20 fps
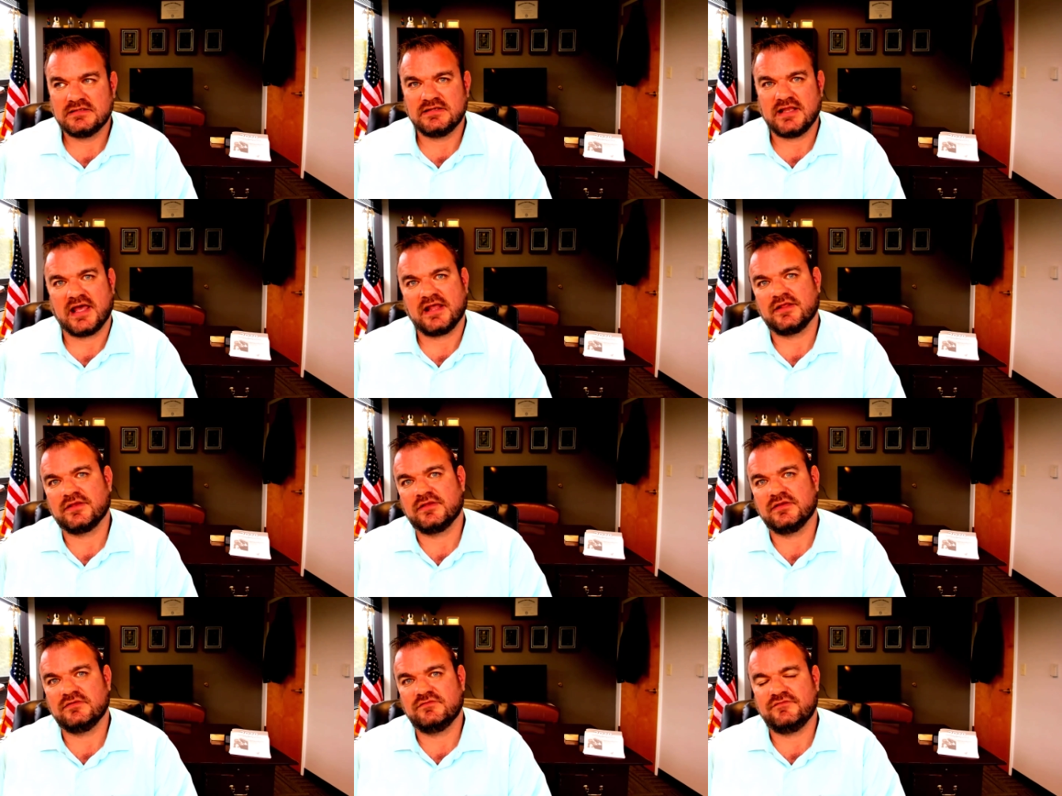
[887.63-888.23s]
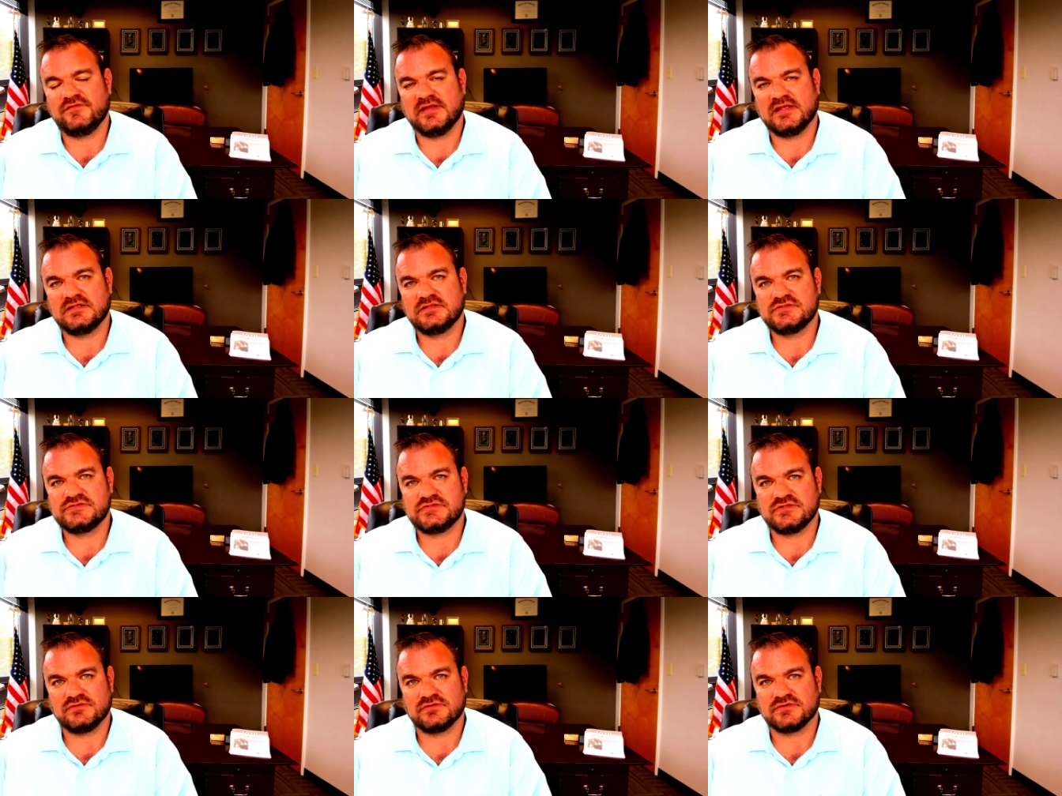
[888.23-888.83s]
not a good fit
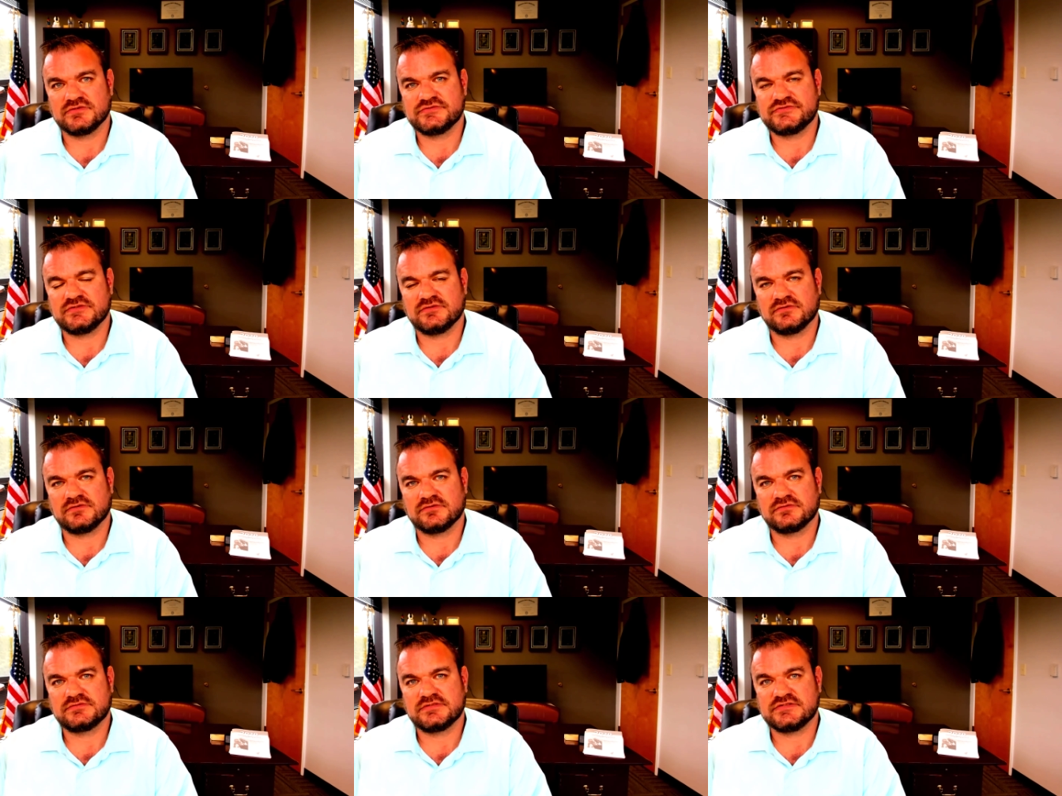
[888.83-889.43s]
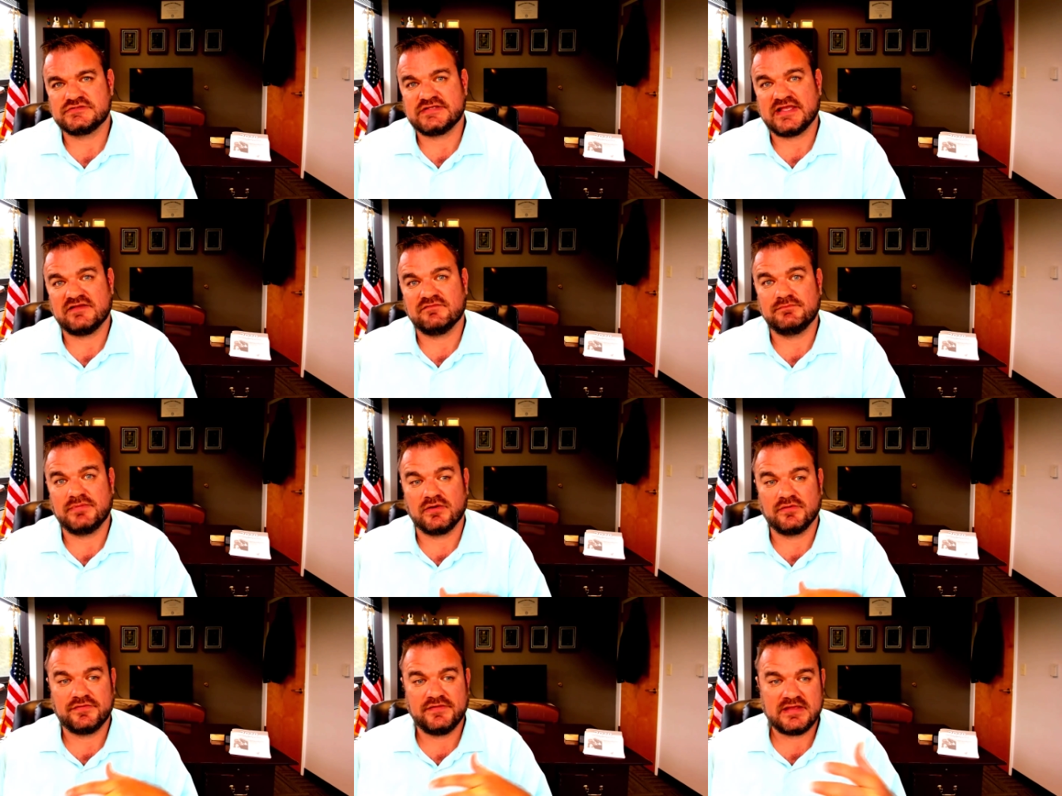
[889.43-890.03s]
sooner and sooner to save
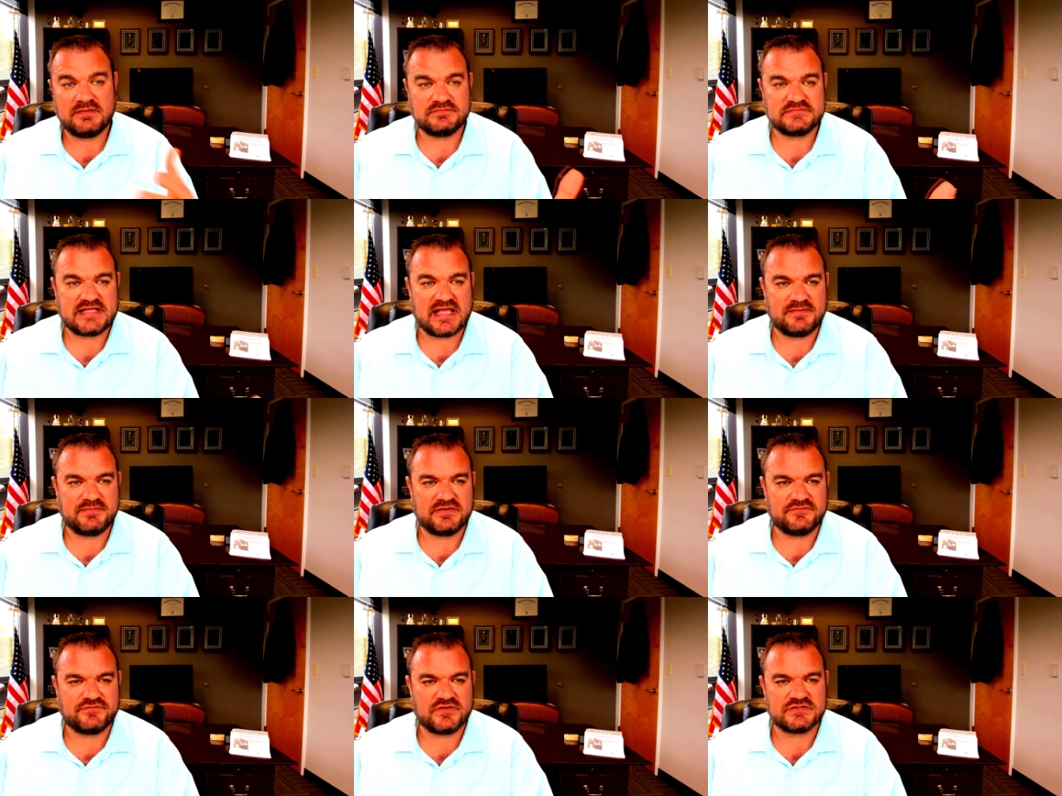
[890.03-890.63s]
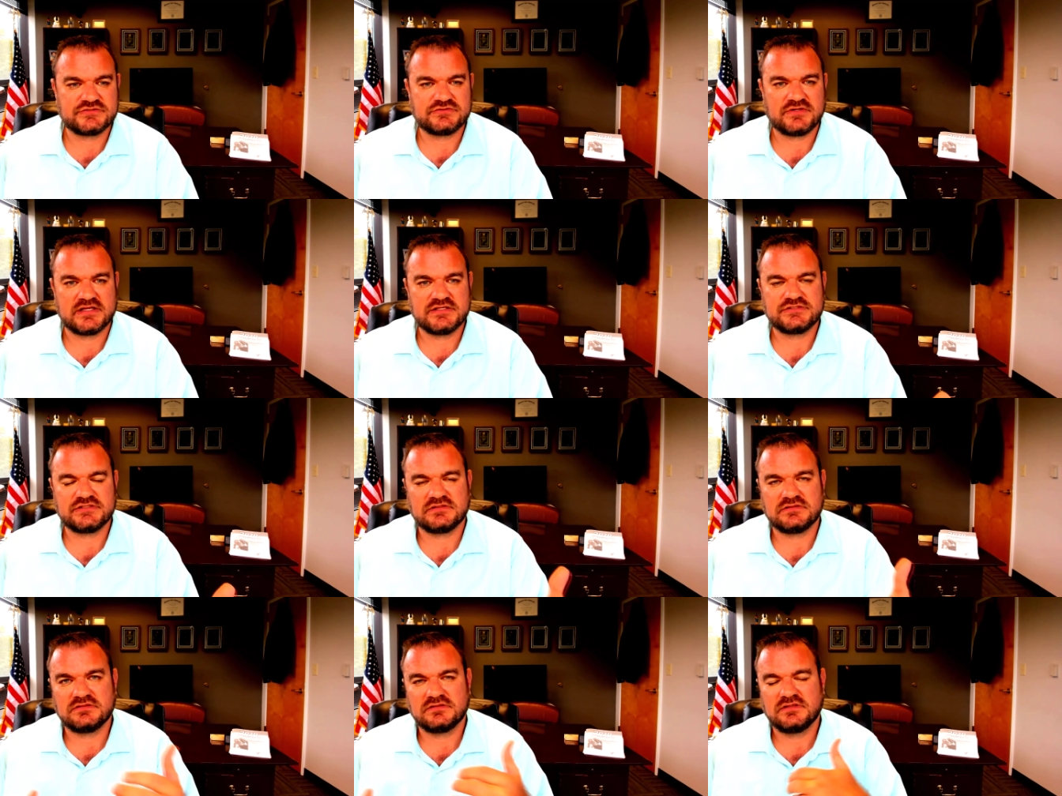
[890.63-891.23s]
both them time and
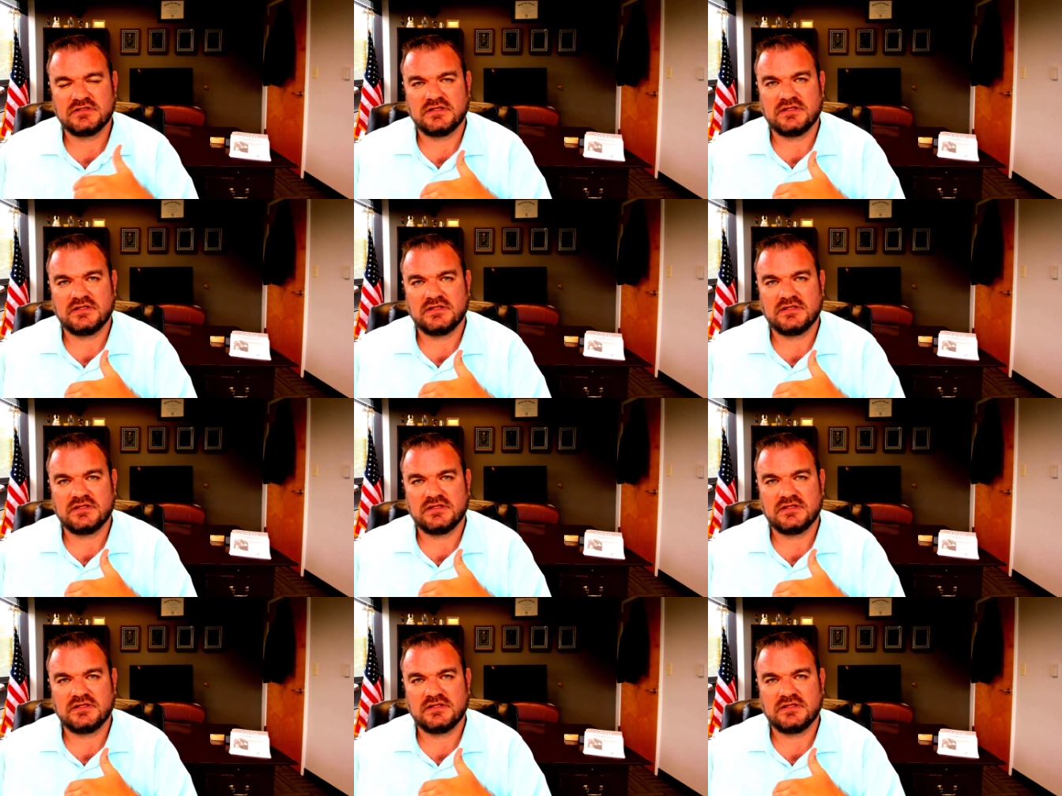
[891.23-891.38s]
frustration